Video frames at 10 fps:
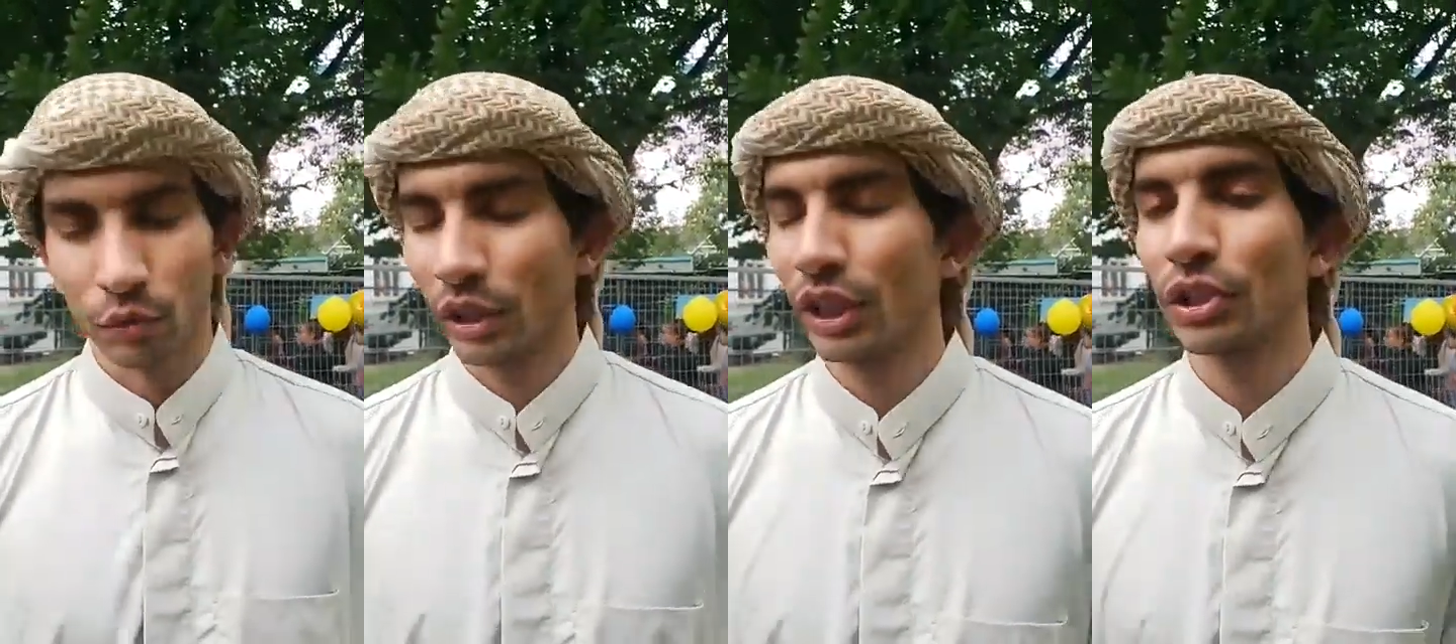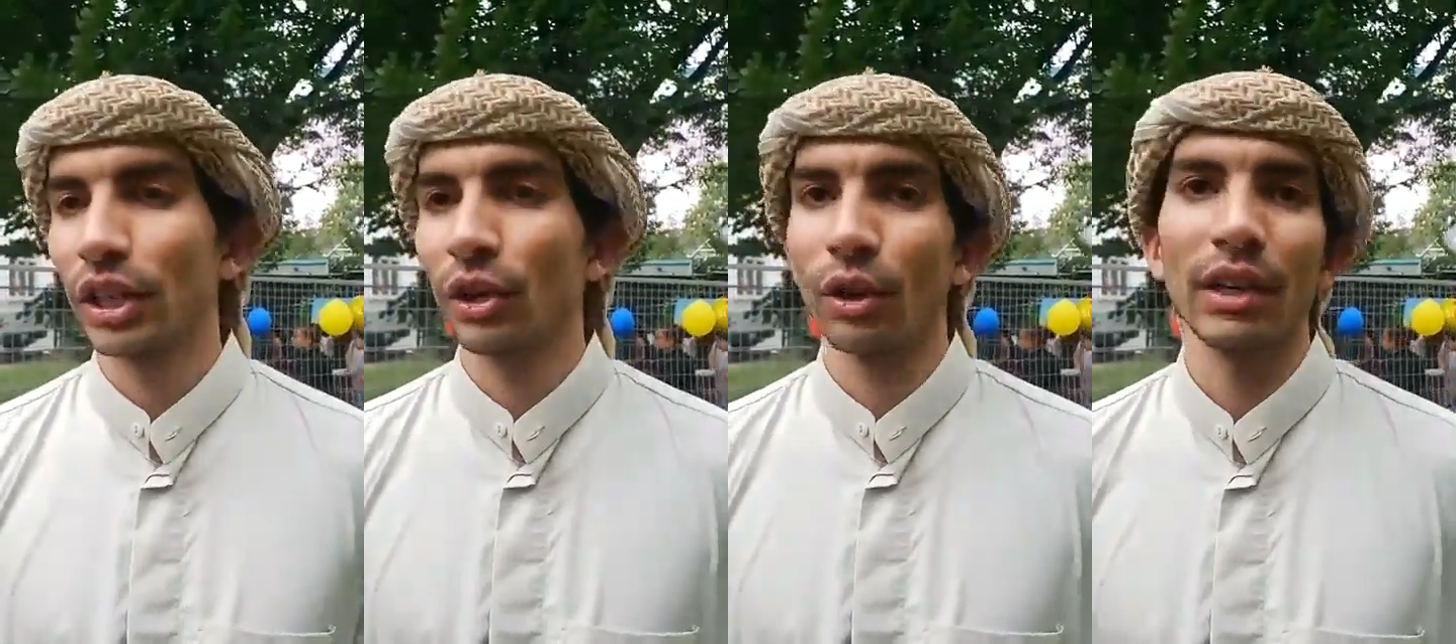
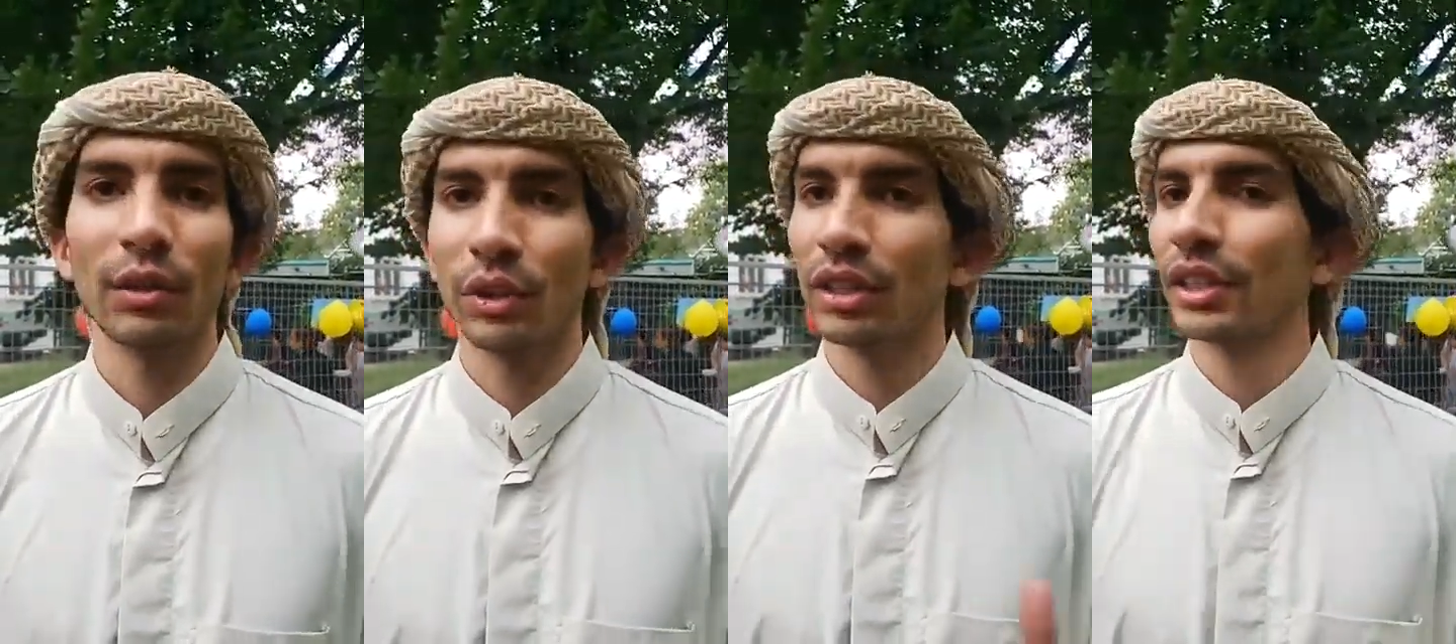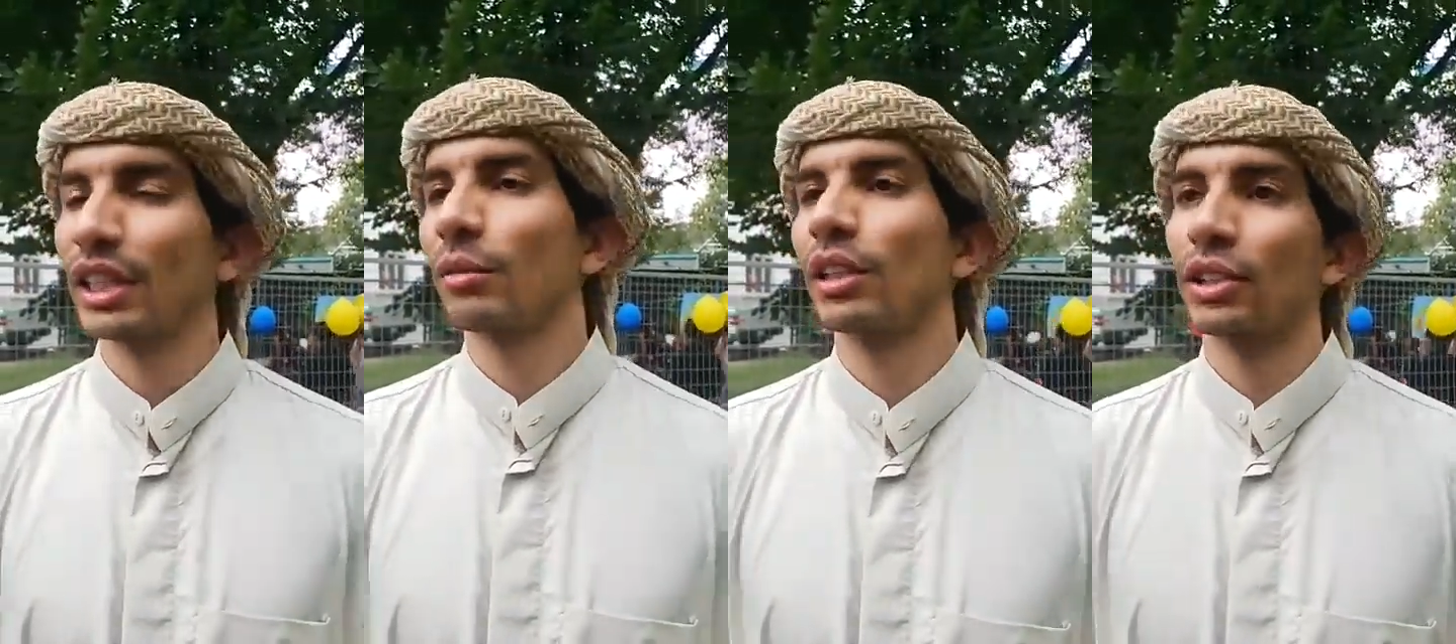religion, or even within the
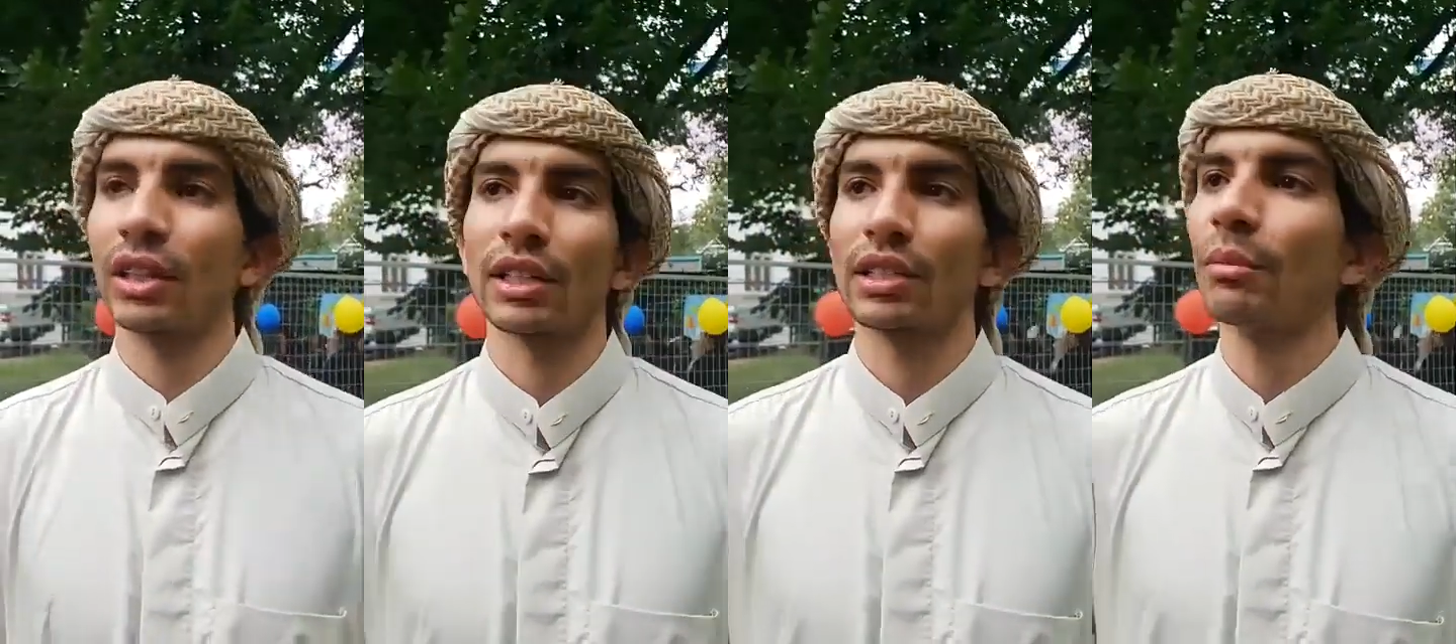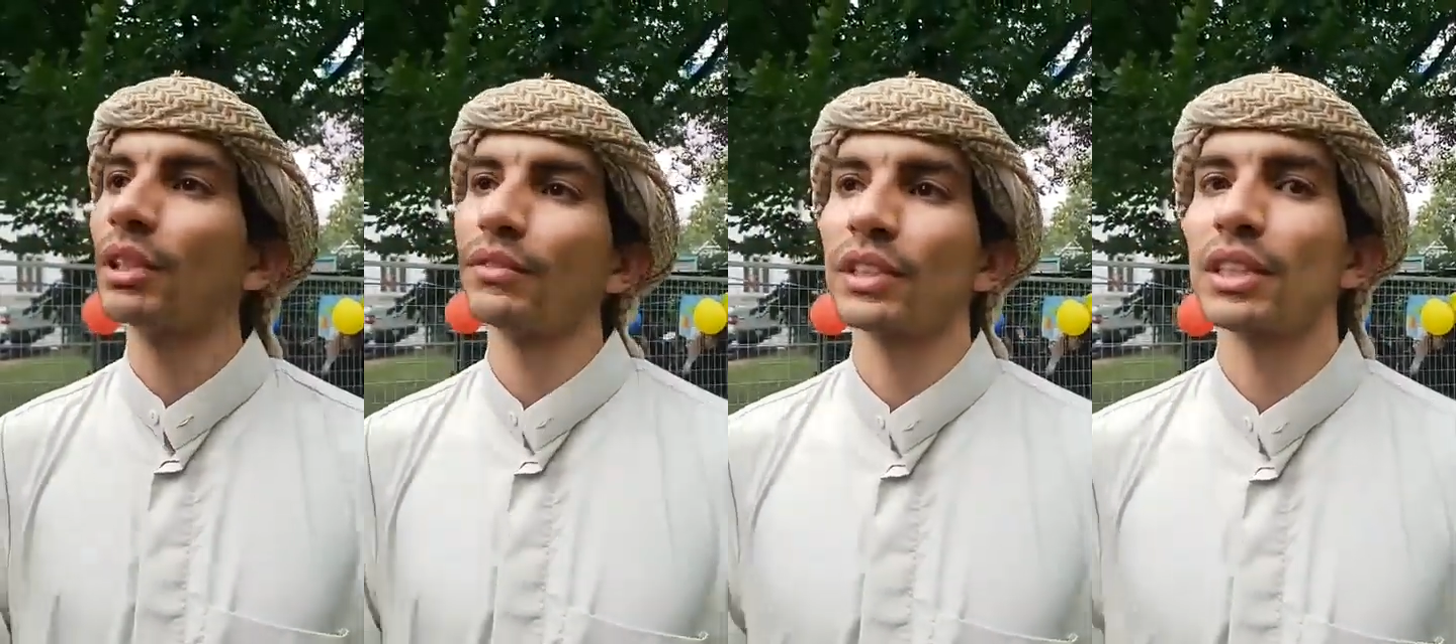same religion, there's some
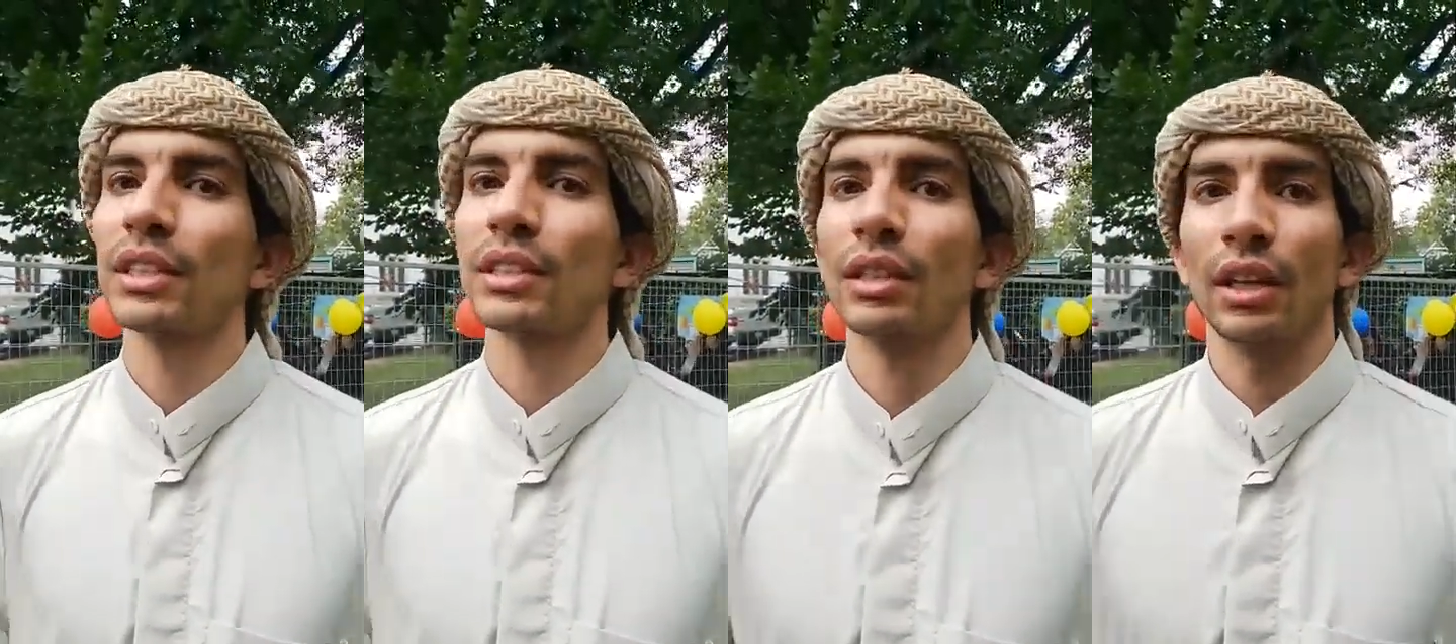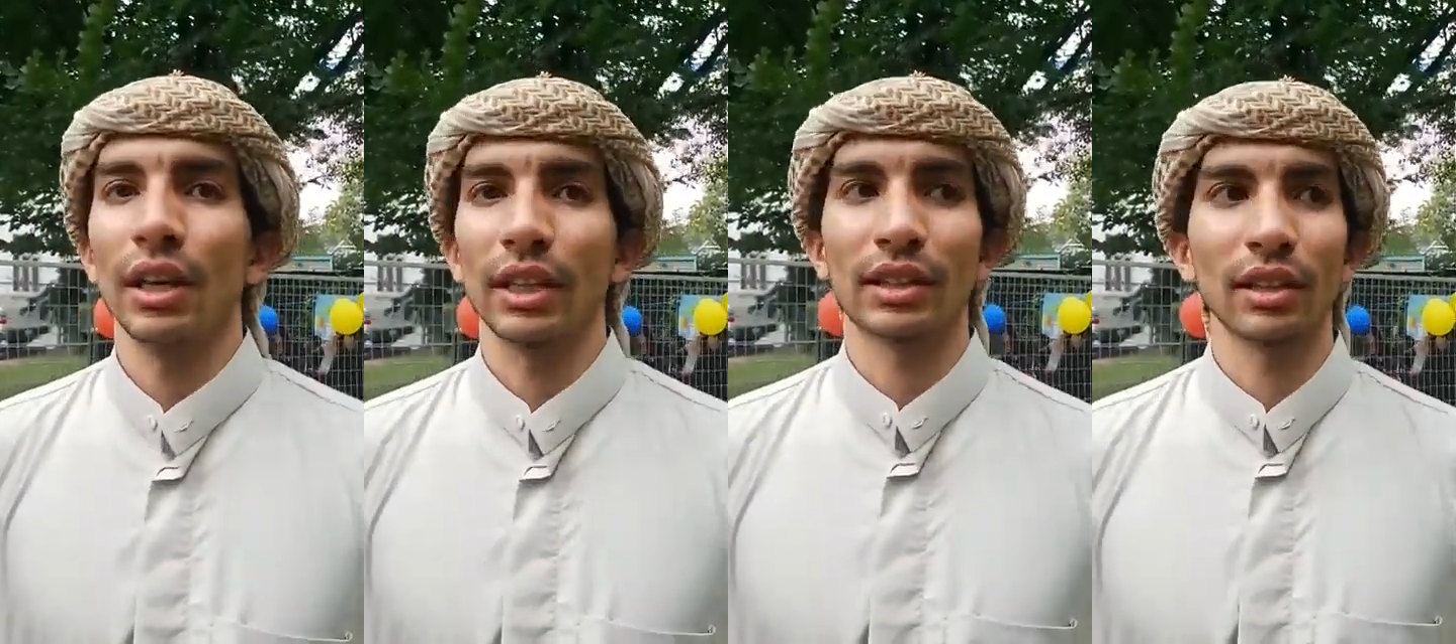differences,
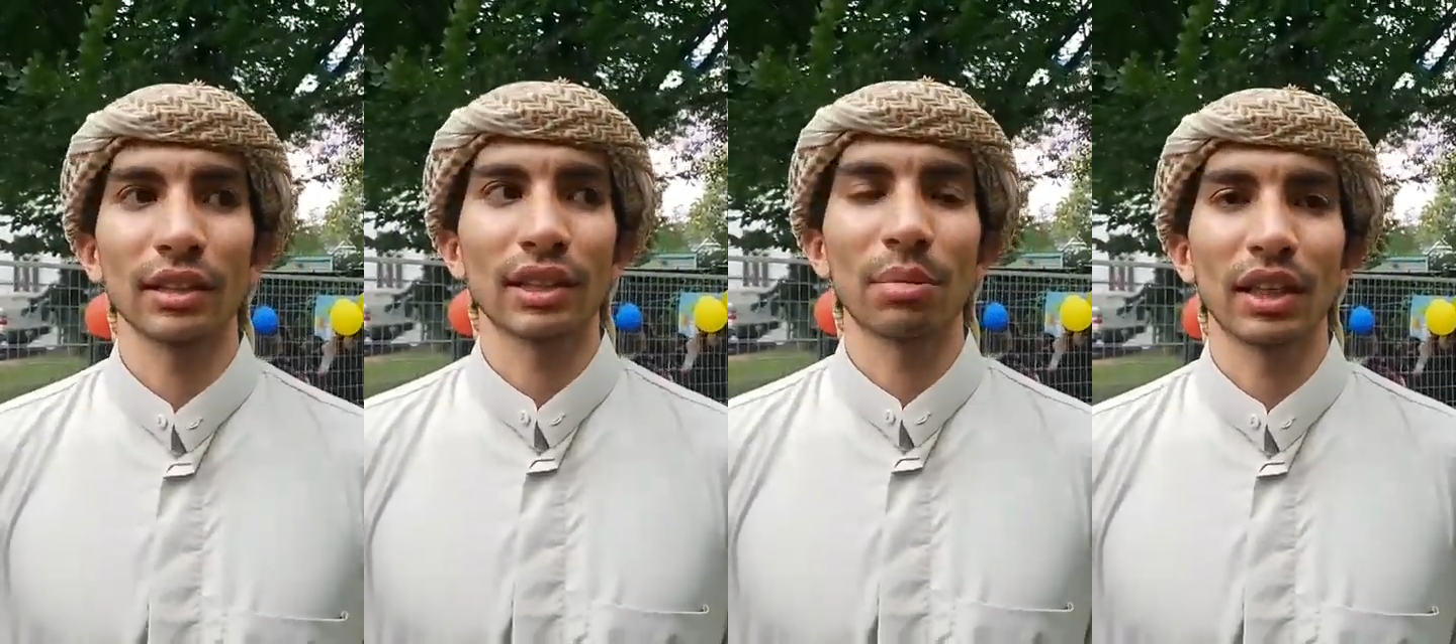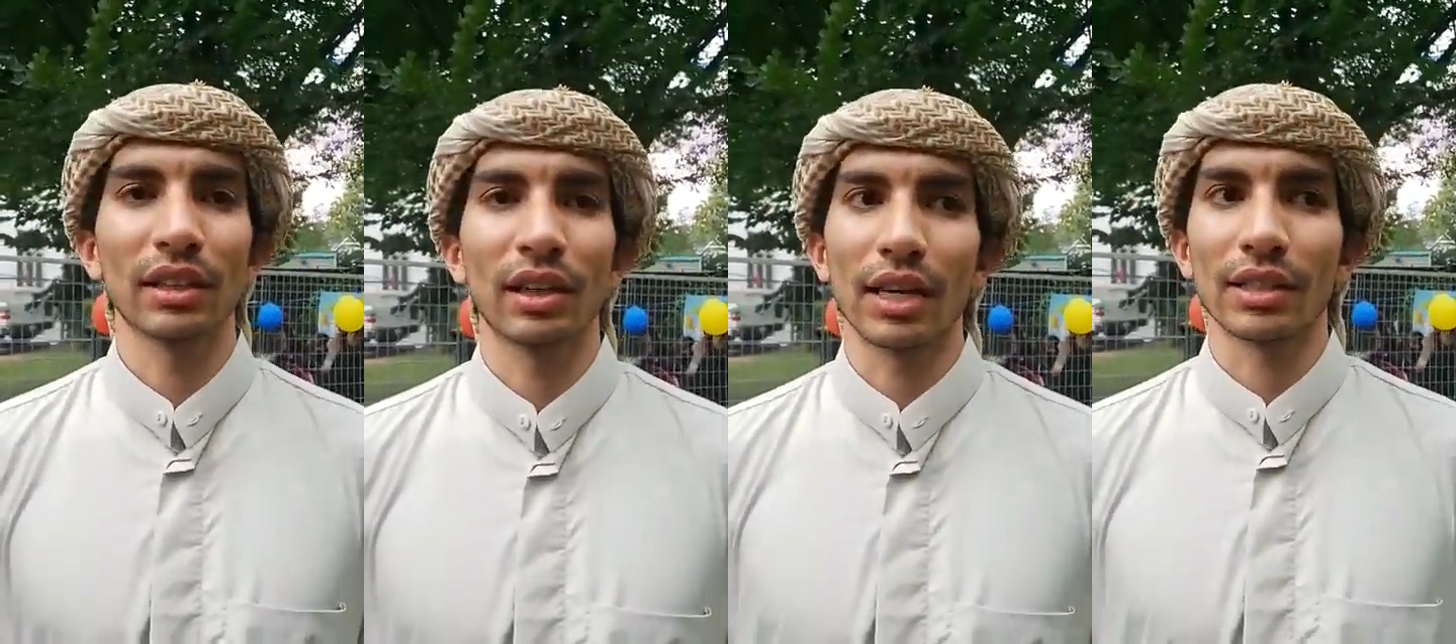it's still
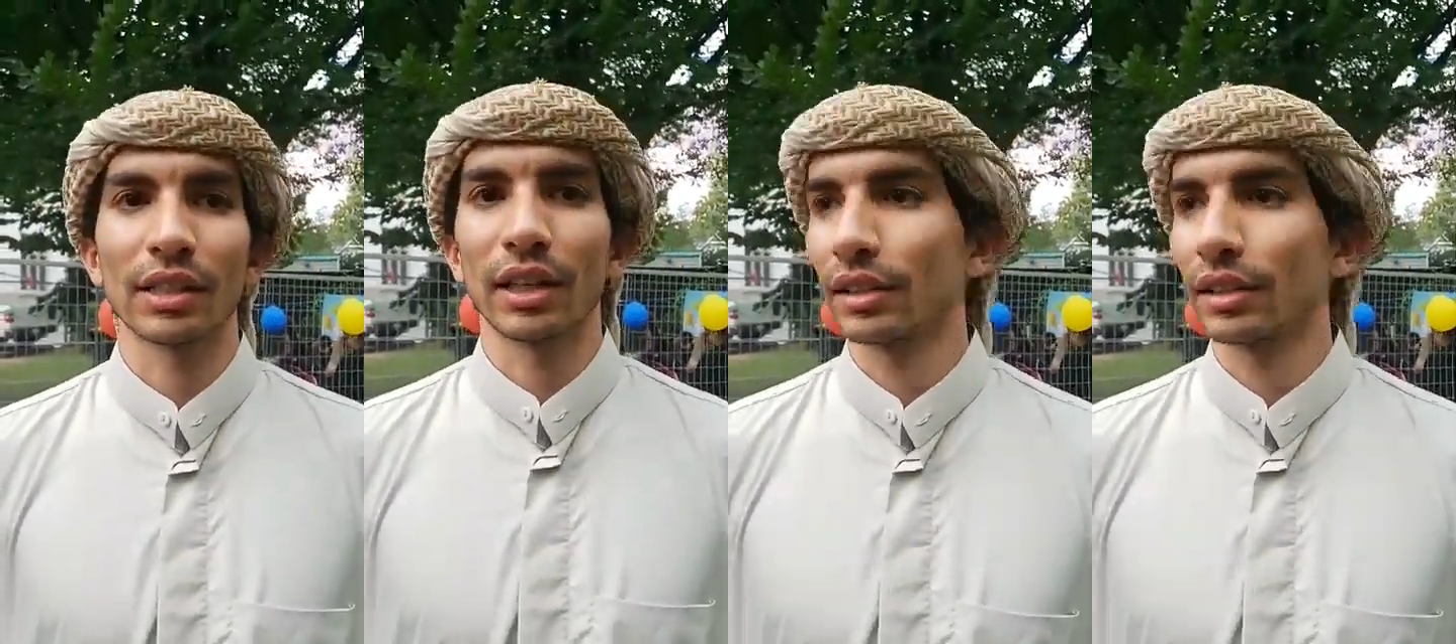something nice.